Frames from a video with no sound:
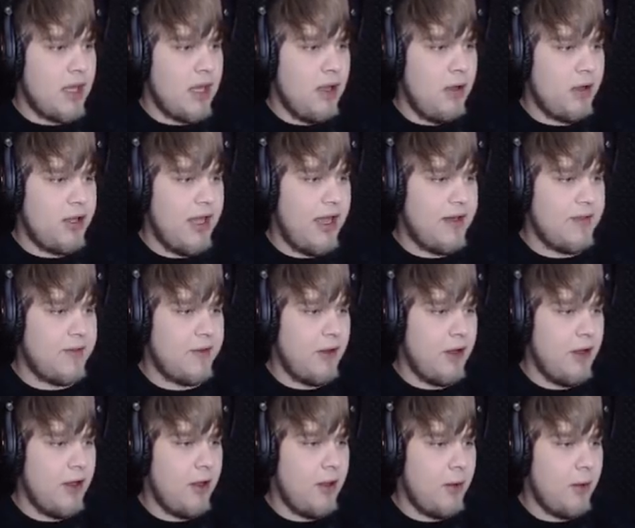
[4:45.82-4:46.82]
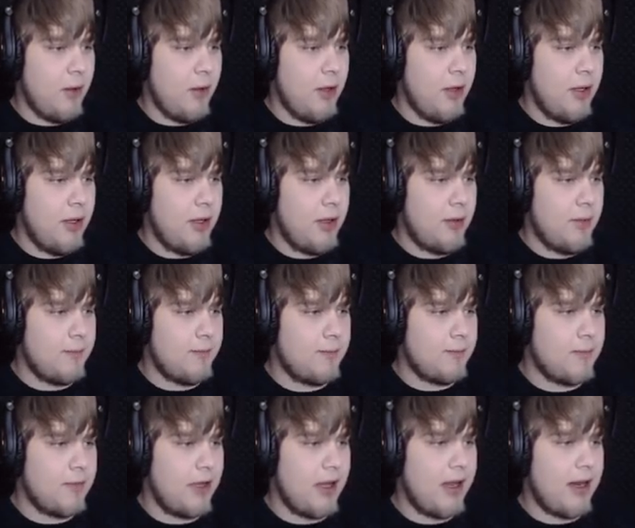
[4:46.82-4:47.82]
Okay, so...
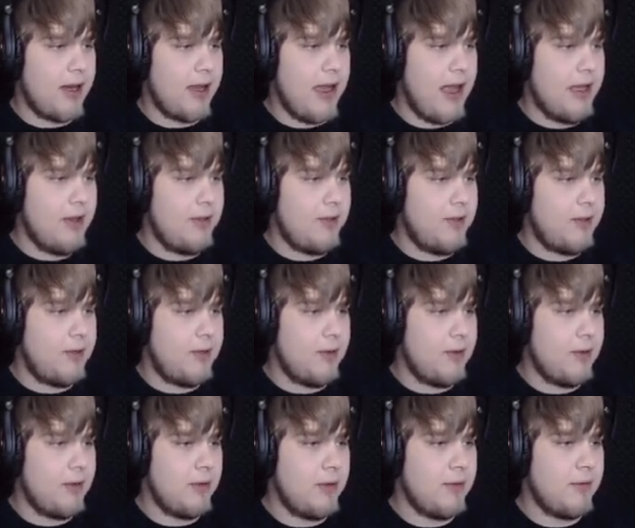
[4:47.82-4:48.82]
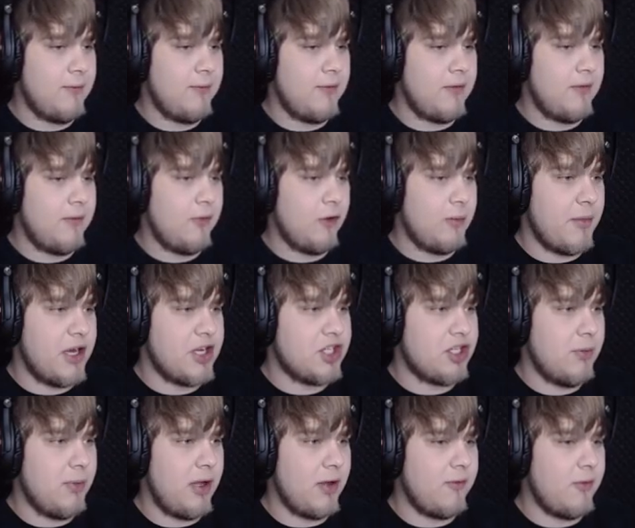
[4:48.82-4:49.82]
I got
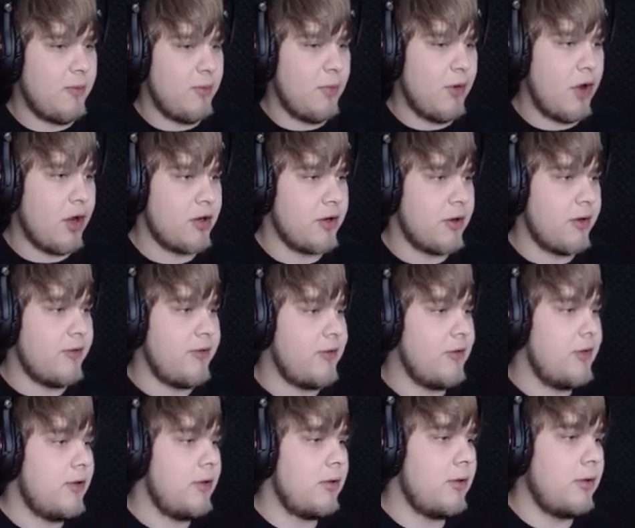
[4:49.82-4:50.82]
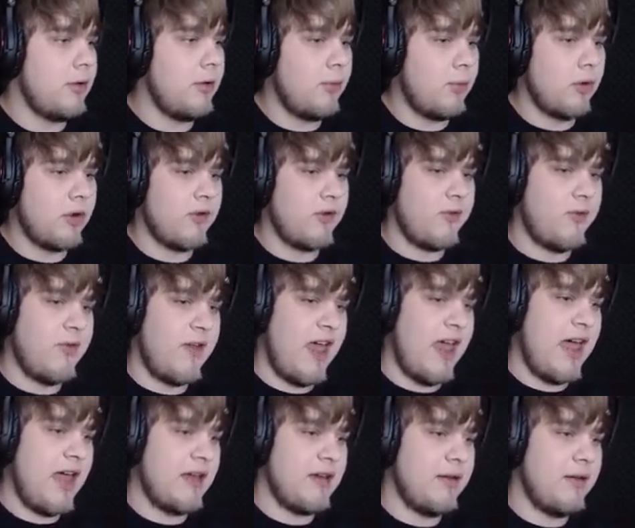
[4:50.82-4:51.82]
information about the murders. Oh, what is
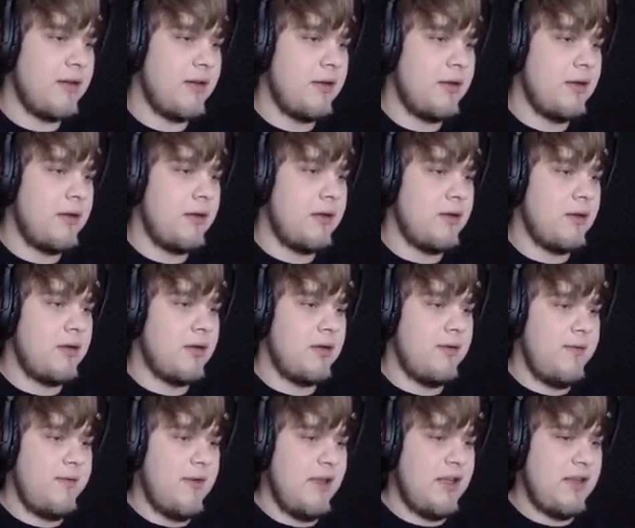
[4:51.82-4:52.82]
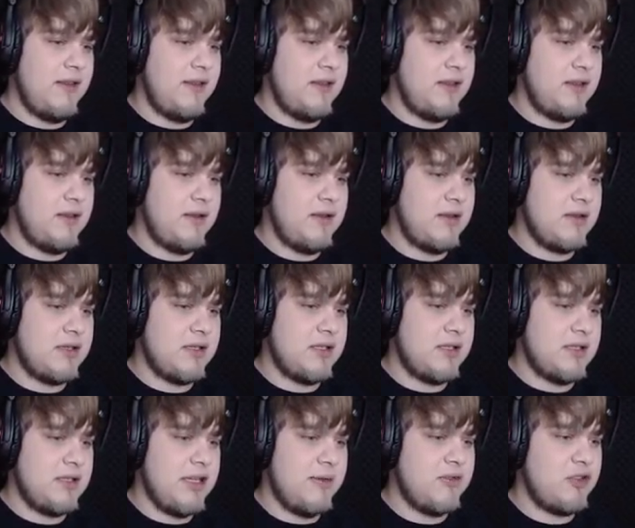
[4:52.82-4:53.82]
that? It
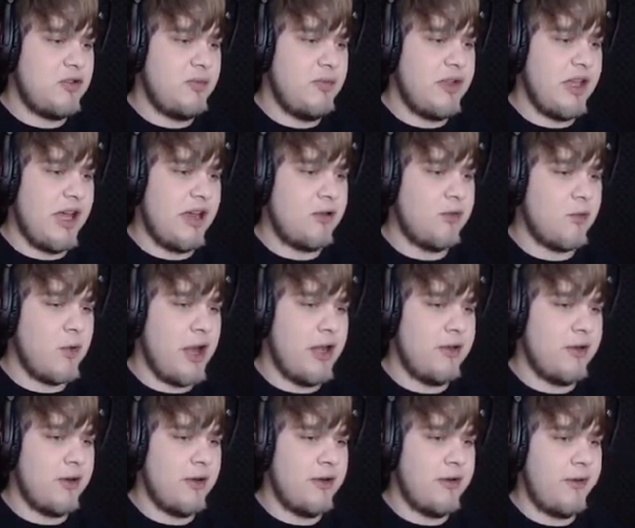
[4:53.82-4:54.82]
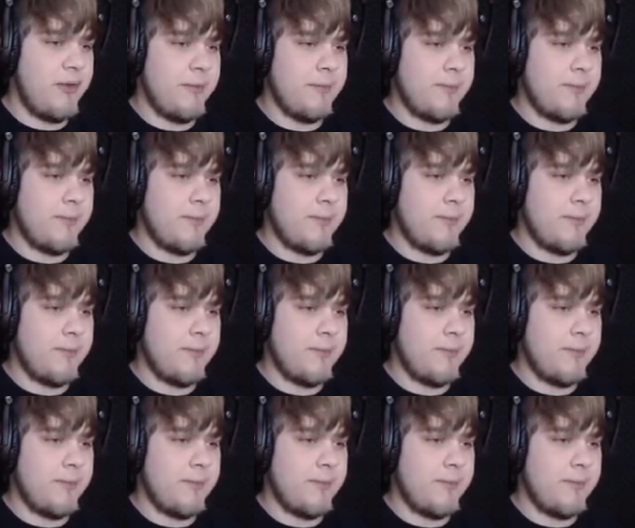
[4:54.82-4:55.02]
seems to be unrendered.